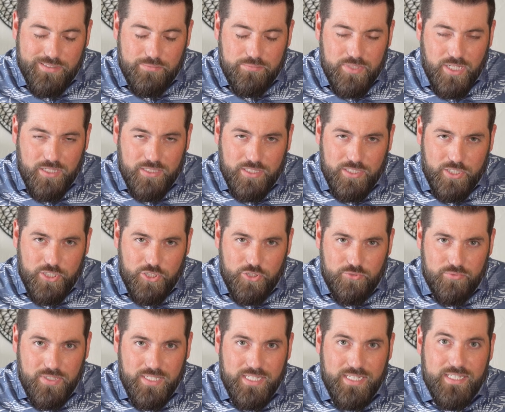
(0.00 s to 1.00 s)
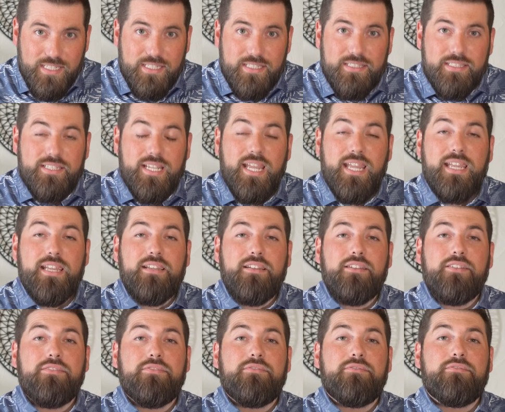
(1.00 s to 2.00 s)
I'm talking to you, take
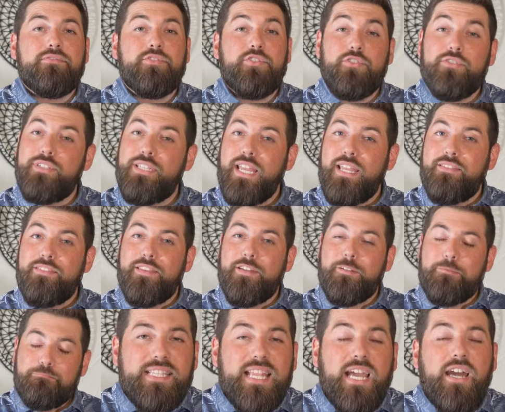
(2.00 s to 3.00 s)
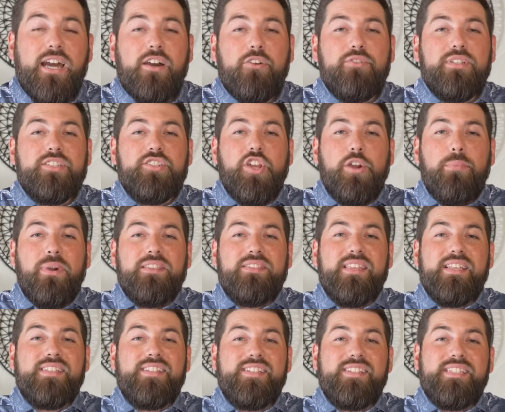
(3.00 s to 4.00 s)
your date there. Now let's talk about
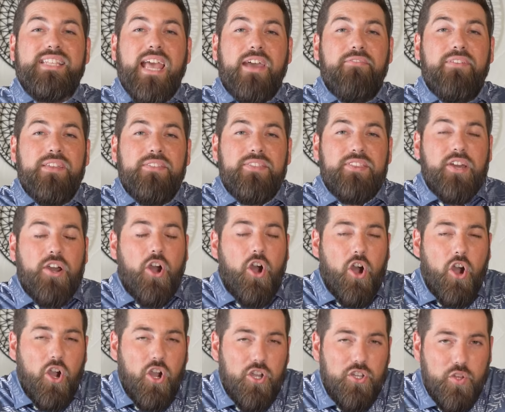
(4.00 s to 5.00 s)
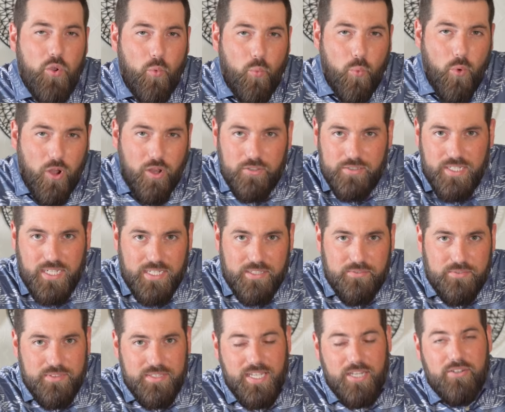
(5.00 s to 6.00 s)
the 7th on Walnut.
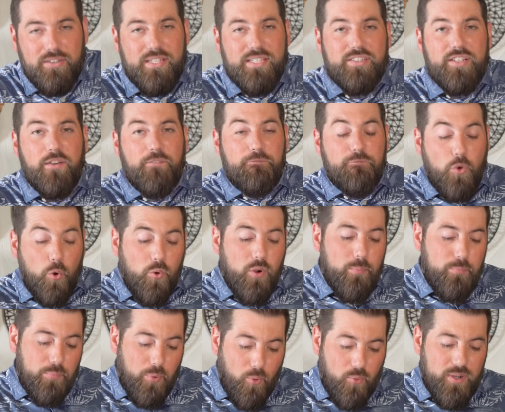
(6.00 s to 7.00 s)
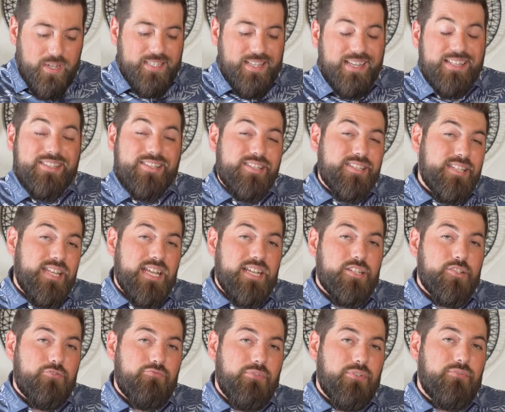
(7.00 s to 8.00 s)
Now it is a
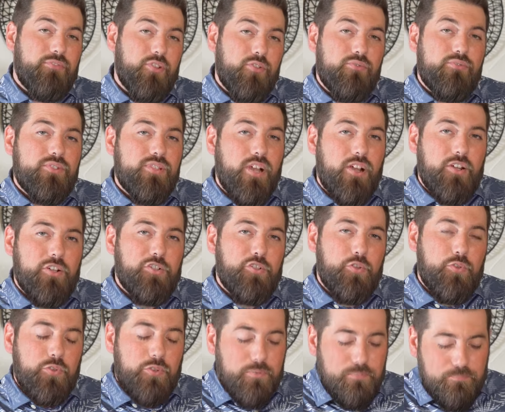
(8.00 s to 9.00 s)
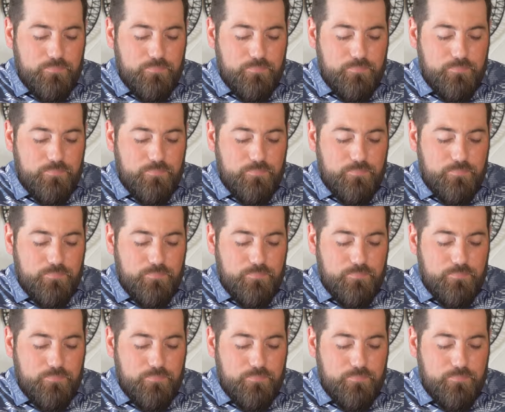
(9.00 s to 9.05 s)
4.6 reviews on Google.